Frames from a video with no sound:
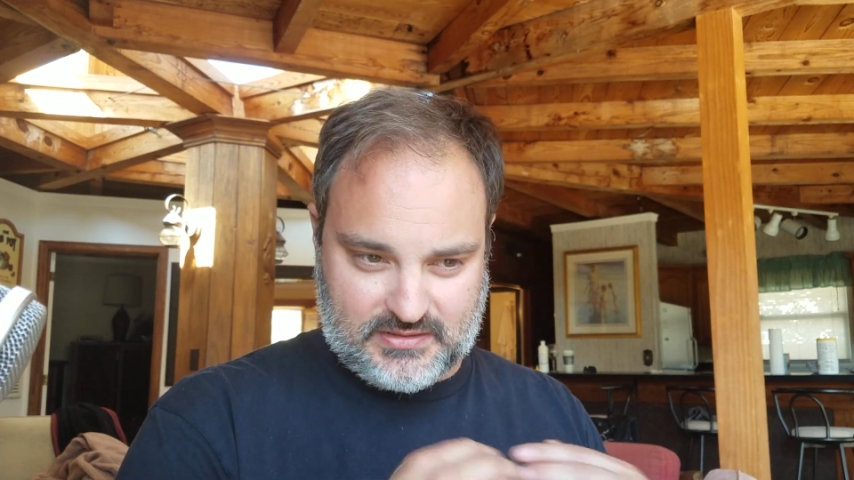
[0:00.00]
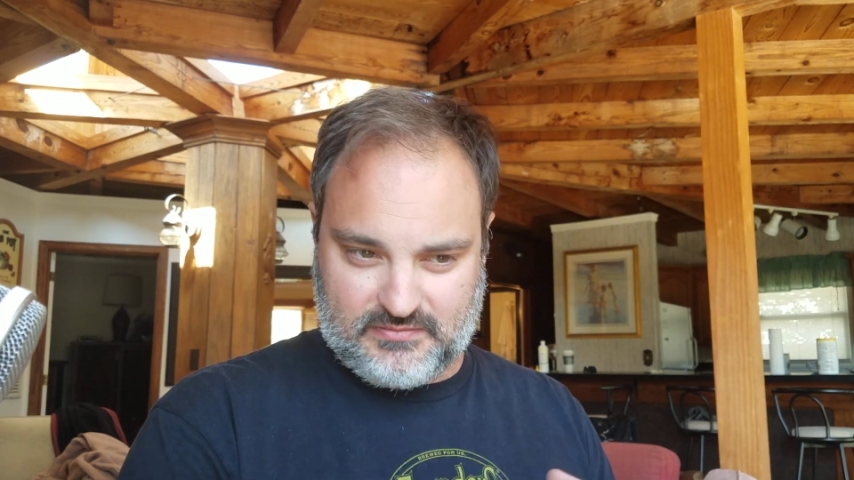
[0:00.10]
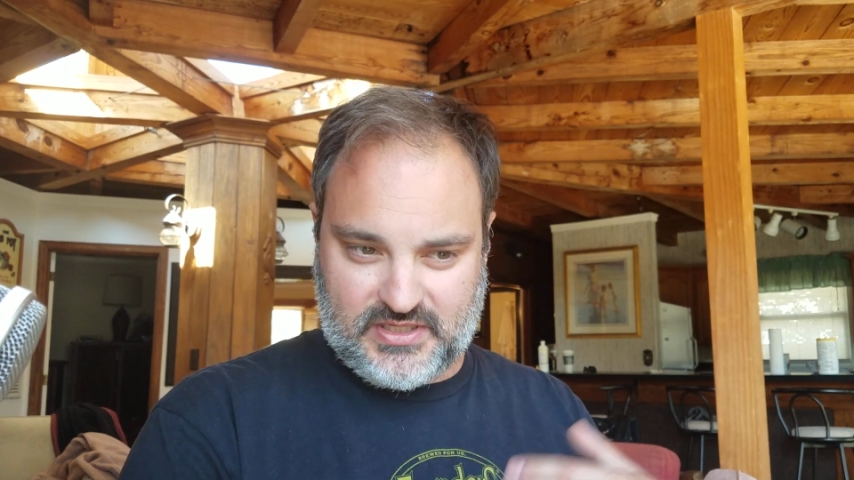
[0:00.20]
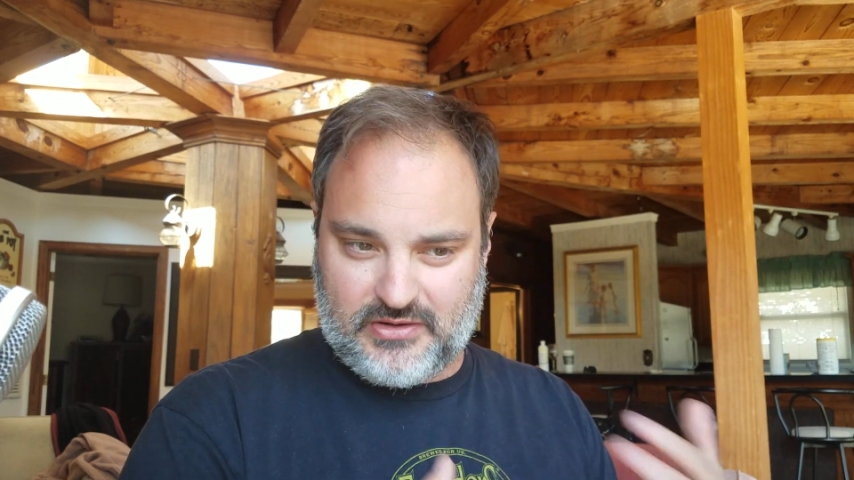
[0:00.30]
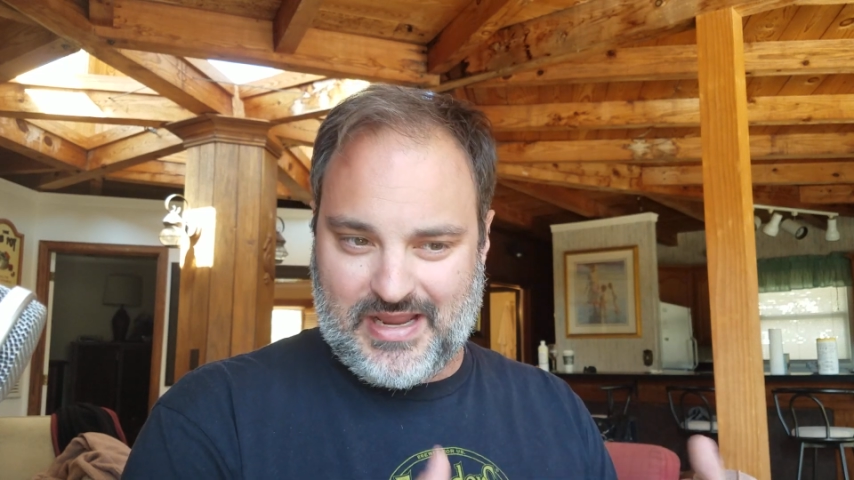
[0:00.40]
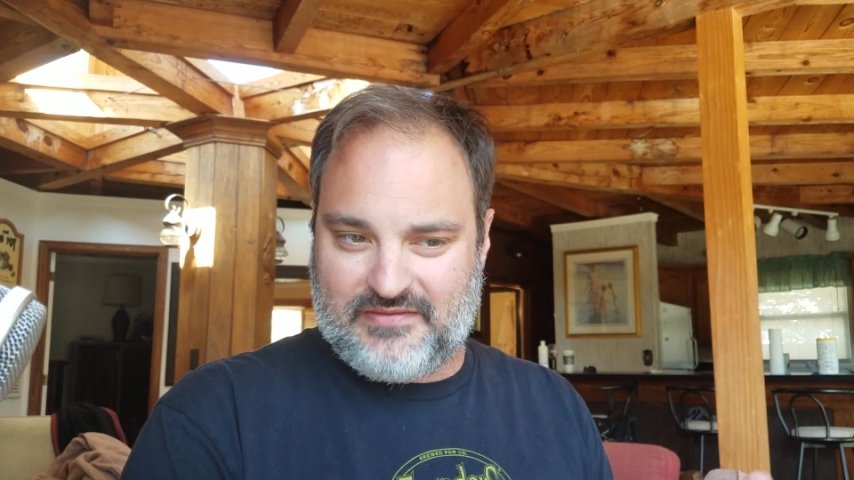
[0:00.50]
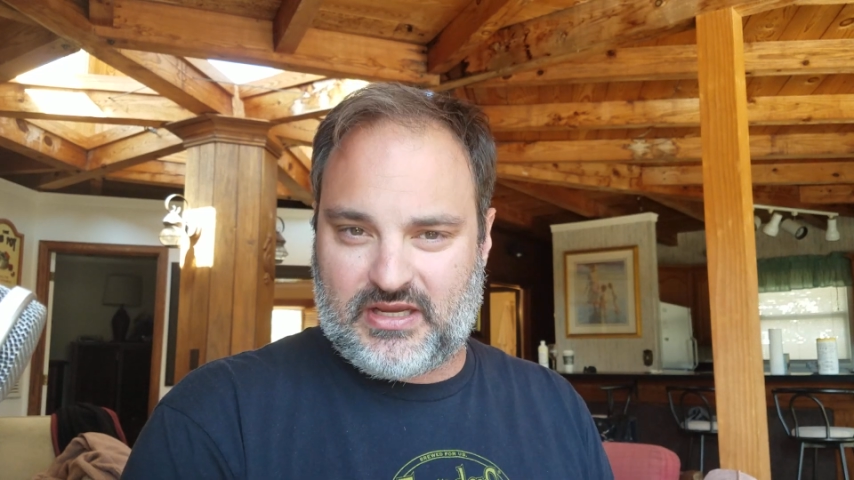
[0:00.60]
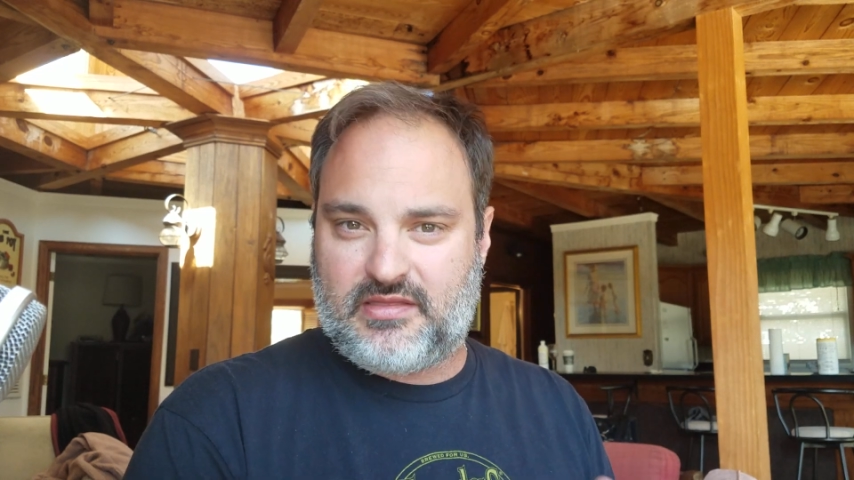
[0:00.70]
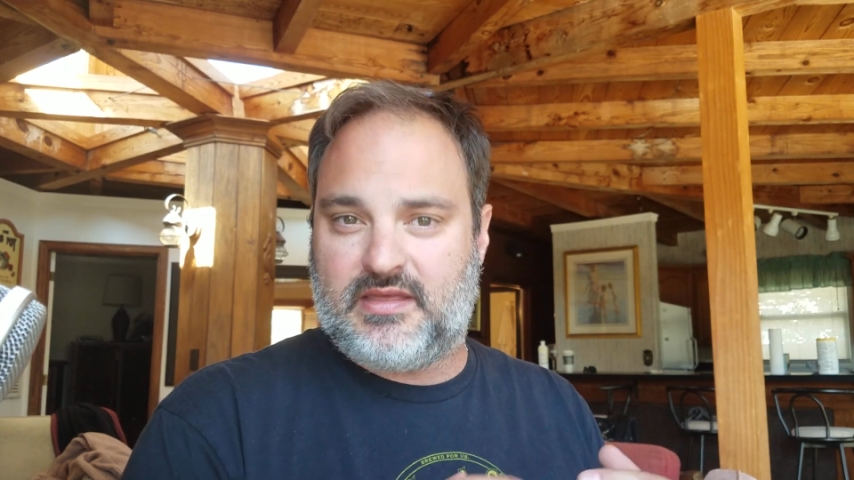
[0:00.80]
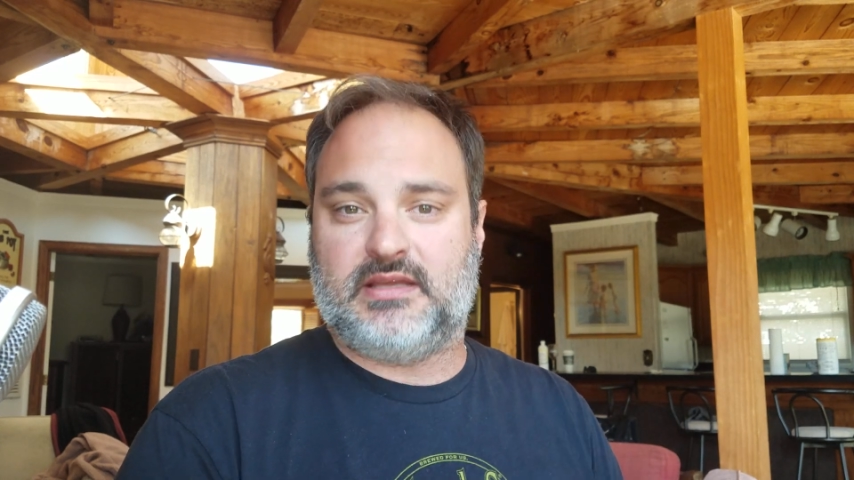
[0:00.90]
and
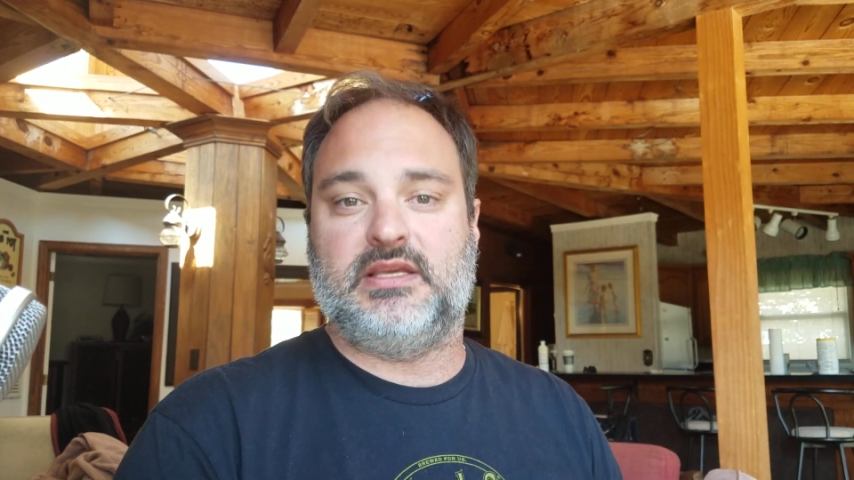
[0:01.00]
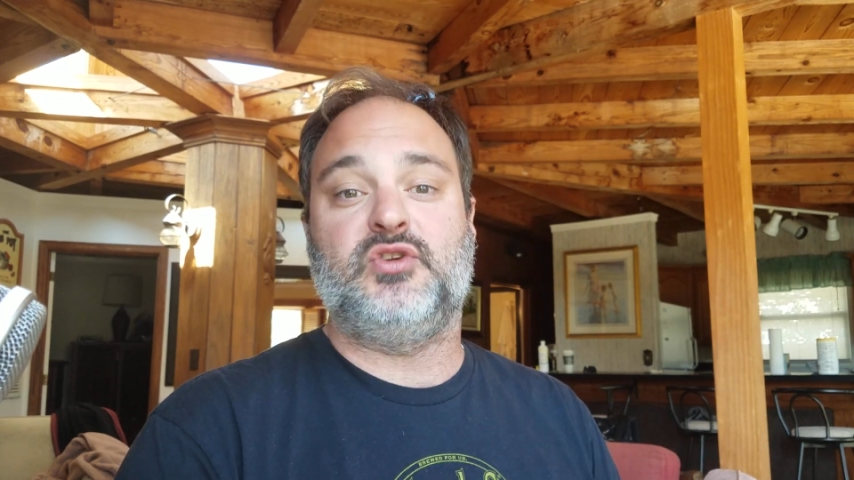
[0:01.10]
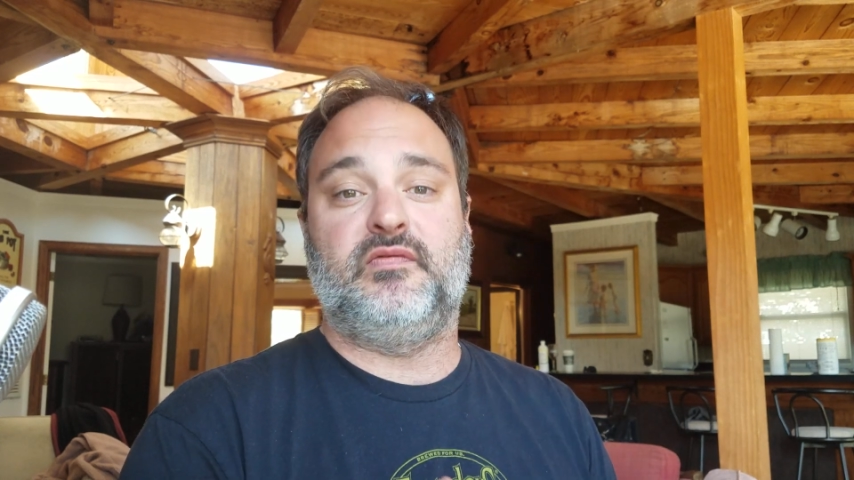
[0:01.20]
having a thing that